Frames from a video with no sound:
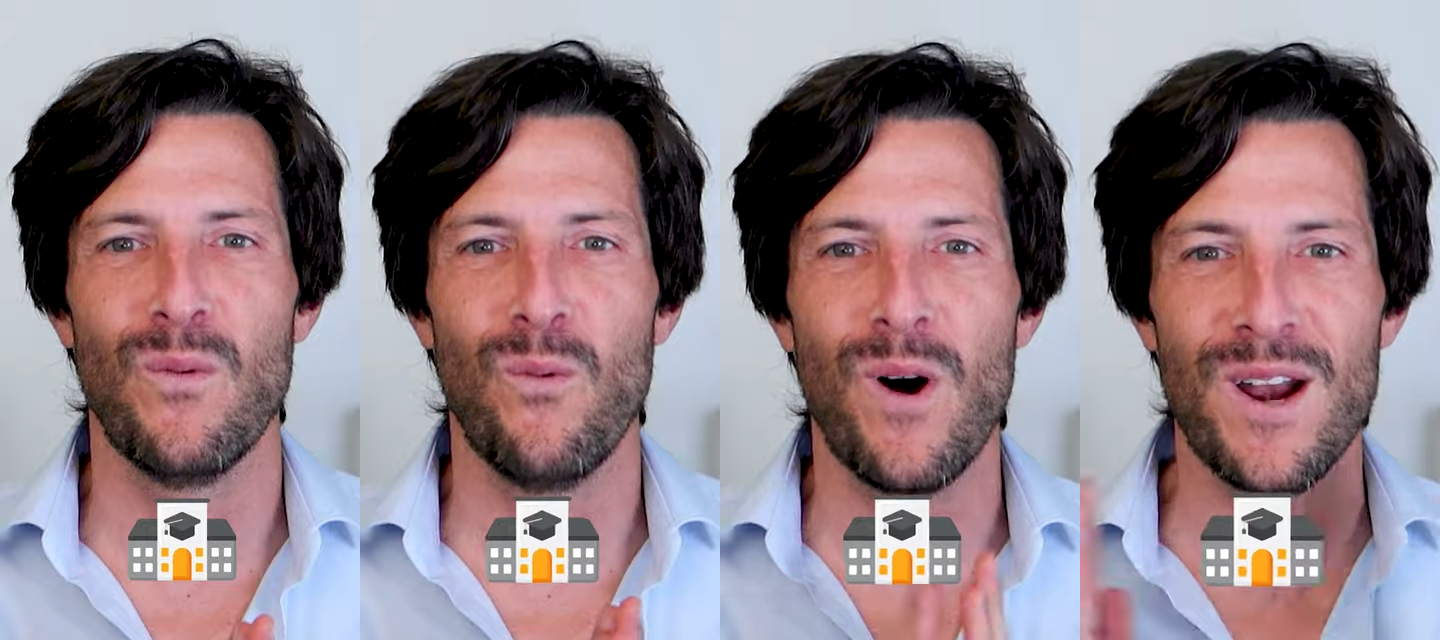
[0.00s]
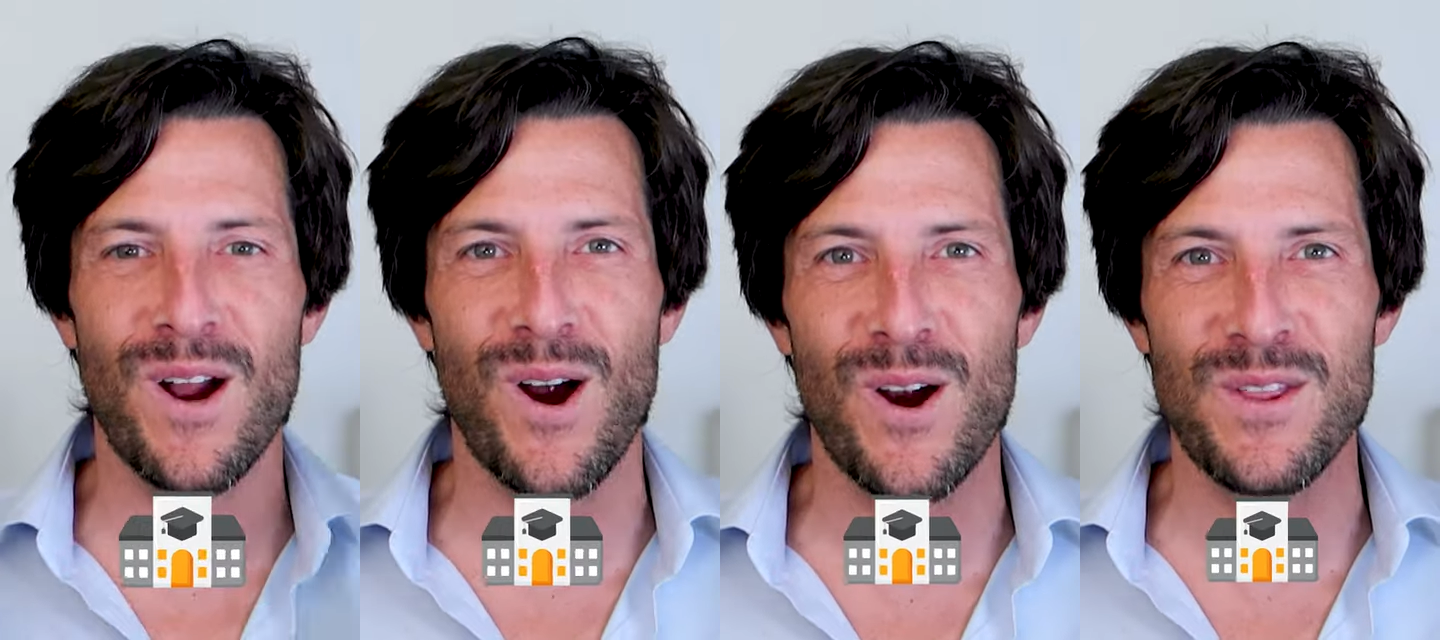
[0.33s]

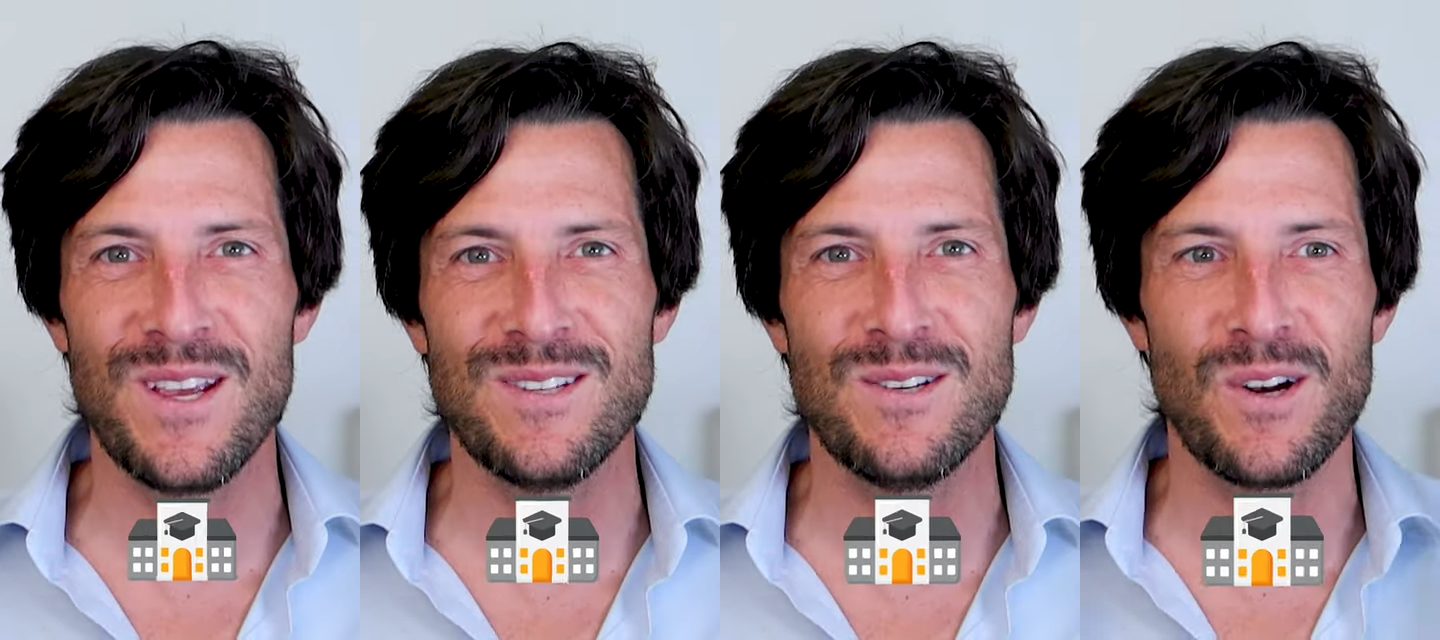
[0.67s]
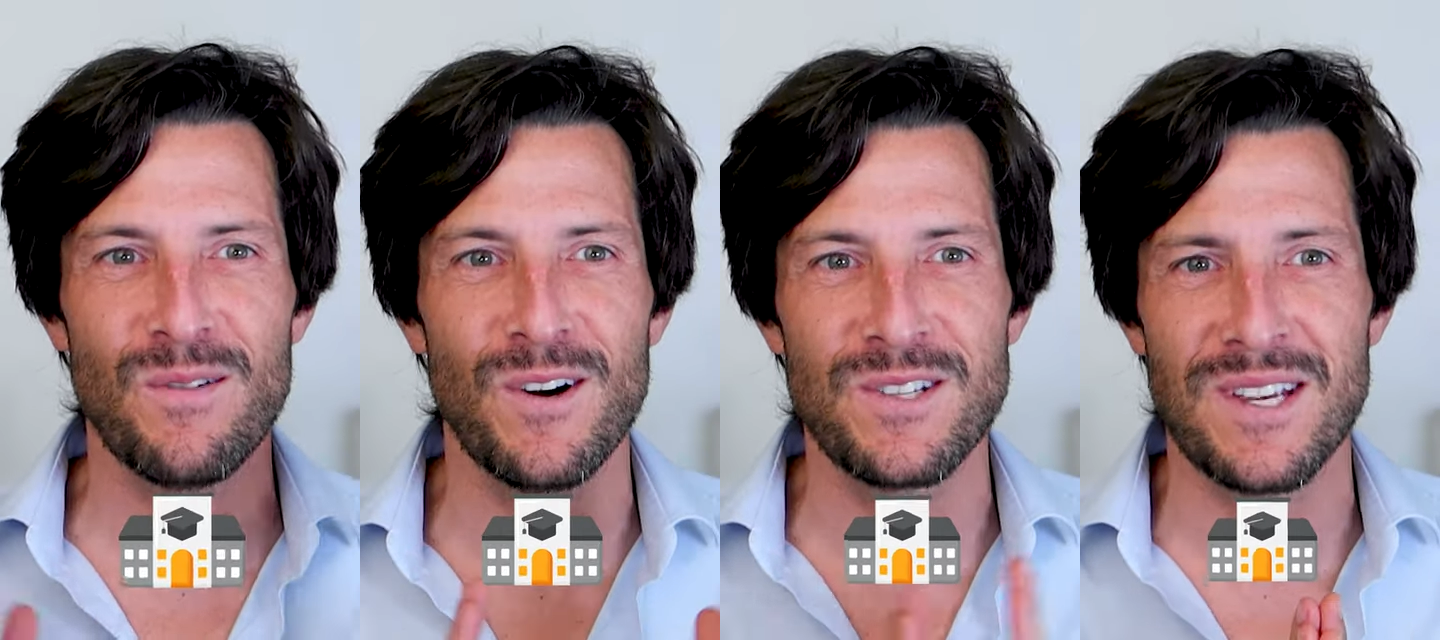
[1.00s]
what are these
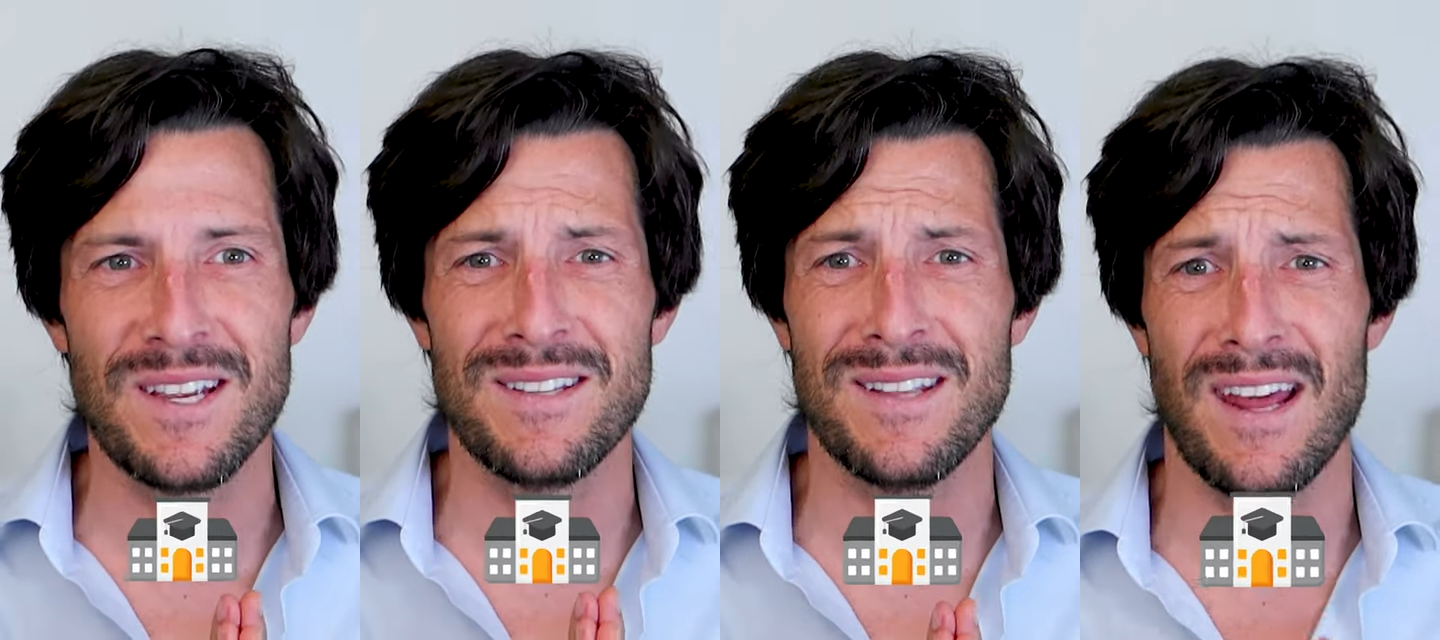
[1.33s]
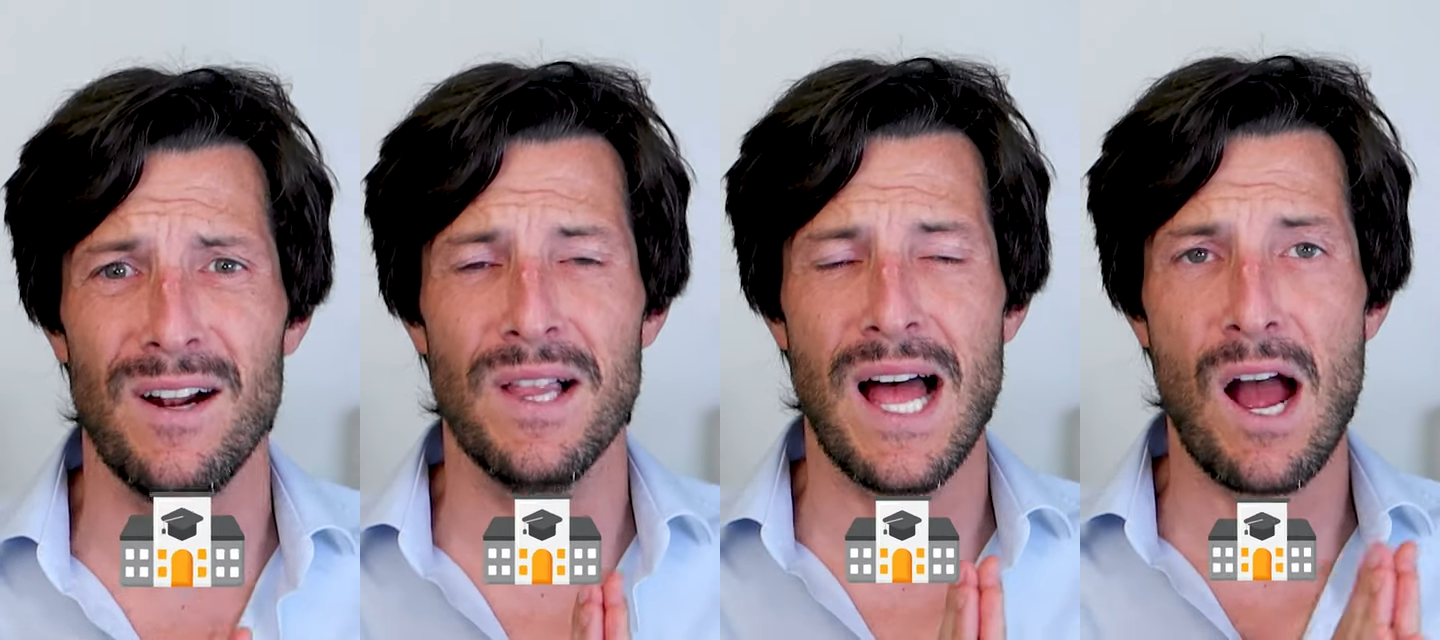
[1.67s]
universities
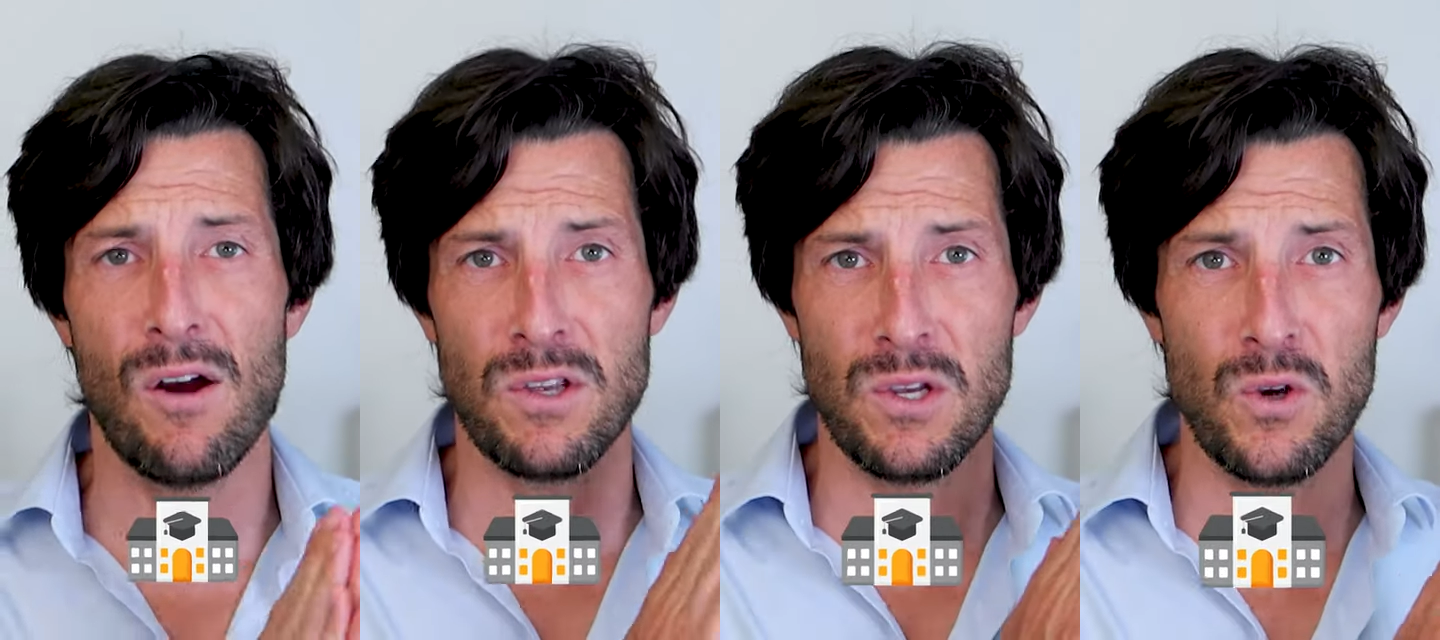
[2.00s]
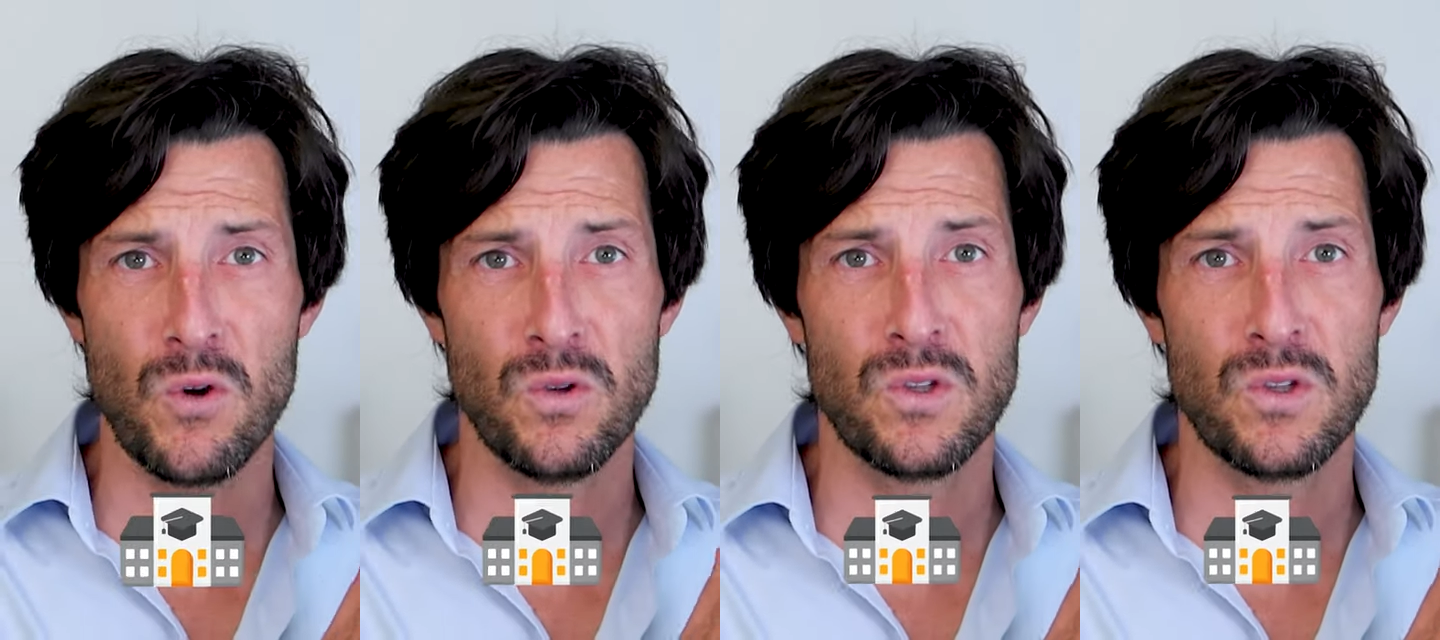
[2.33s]
that allow you